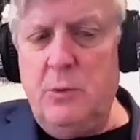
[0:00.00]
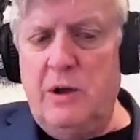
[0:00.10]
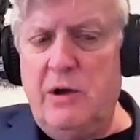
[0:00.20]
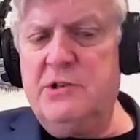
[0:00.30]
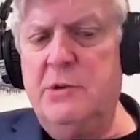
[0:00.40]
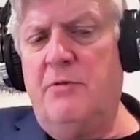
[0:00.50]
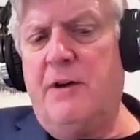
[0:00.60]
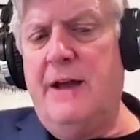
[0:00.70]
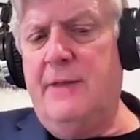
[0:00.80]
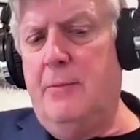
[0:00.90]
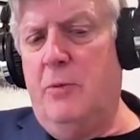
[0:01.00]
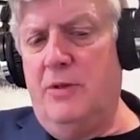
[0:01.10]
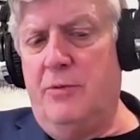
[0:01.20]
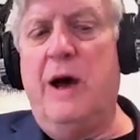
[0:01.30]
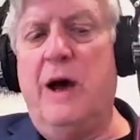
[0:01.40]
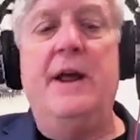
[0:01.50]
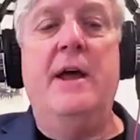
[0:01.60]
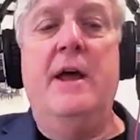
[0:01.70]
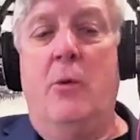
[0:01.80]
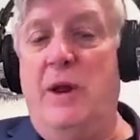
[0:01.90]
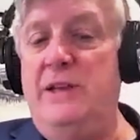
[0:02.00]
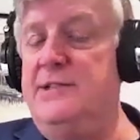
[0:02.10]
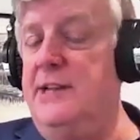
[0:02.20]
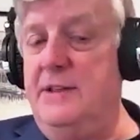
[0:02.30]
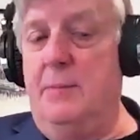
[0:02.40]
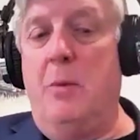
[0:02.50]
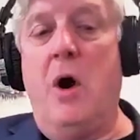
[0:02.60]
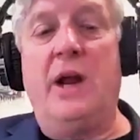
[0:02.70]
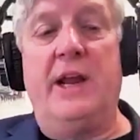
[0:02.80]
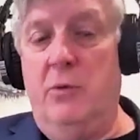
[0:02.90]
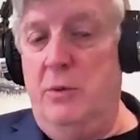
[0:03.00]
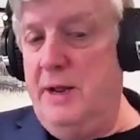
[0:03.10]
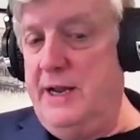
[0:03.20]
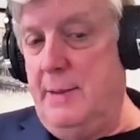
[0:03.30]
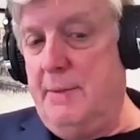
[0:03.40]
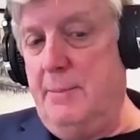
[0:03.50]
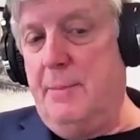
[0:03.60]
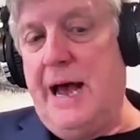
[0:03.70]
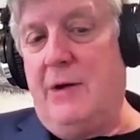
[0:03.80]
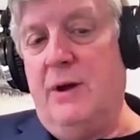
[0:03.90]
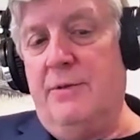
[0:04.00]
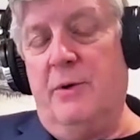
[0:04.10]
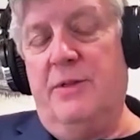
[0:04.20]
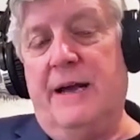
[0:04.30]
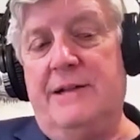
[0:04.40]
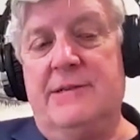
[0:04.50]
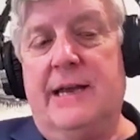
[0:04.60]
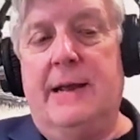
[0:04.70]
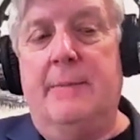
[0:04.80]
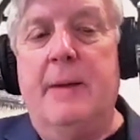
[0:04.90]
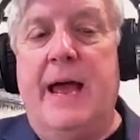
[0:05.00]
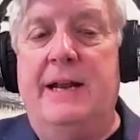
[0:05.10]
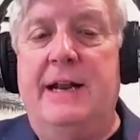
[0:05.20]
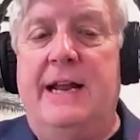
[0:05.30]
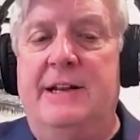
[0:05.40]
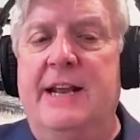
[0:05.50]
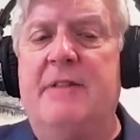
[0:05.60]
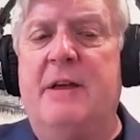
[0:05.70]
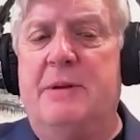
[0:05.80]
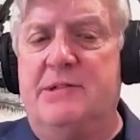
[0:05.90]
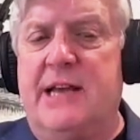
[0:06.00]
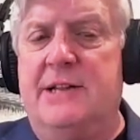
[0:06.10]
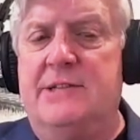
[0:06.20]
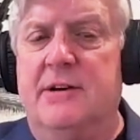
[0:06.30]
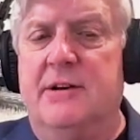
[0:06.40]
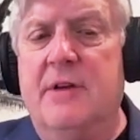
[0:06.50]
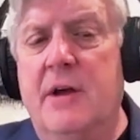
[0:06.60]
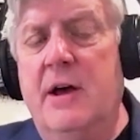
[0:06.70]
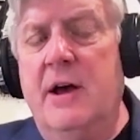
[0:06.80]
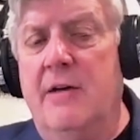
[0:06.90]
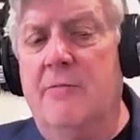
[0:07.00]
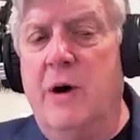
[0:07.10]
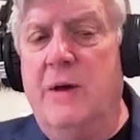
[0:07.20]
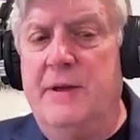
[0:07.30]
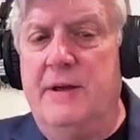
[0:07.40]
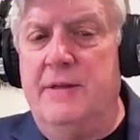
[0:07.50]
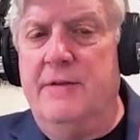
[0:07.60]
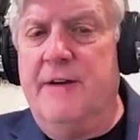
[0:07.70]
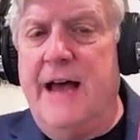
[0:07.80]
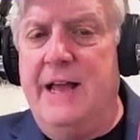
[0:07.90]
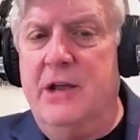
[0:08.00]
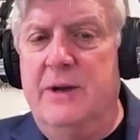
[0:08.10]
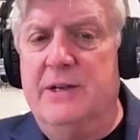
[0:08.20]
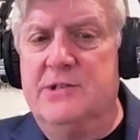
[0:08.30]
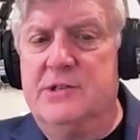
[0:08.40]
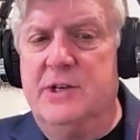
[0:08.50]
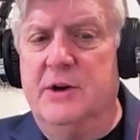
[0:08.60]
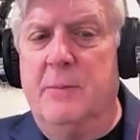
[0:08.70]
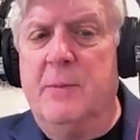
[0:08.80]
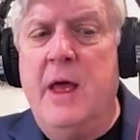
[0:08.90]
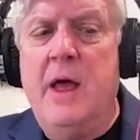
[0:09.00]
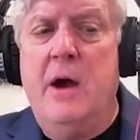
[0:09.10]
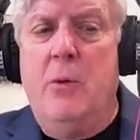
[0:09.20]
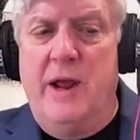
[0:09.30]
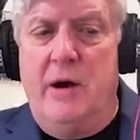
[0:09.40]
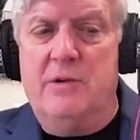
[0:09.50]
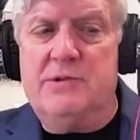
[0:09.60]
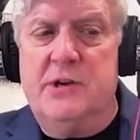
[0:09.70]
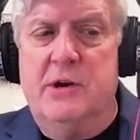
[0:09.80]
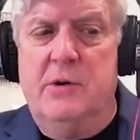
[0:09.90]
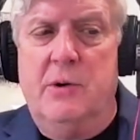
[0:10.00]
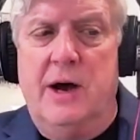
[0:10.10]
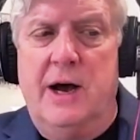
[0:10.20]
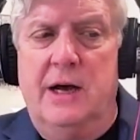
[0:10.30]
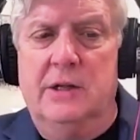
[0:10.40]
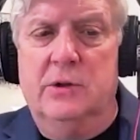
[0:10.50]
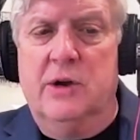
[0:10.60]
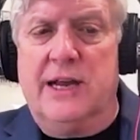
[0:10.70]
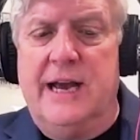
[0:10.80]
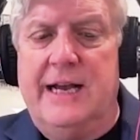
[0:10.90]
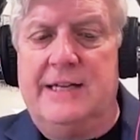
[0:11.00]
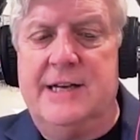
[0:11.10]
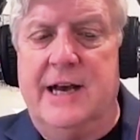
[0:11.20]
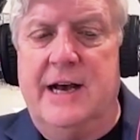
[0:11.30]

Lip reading: We'll also provide them with what we see the market would be coming back with that same, and to give them a sense of what the value is too. We also look at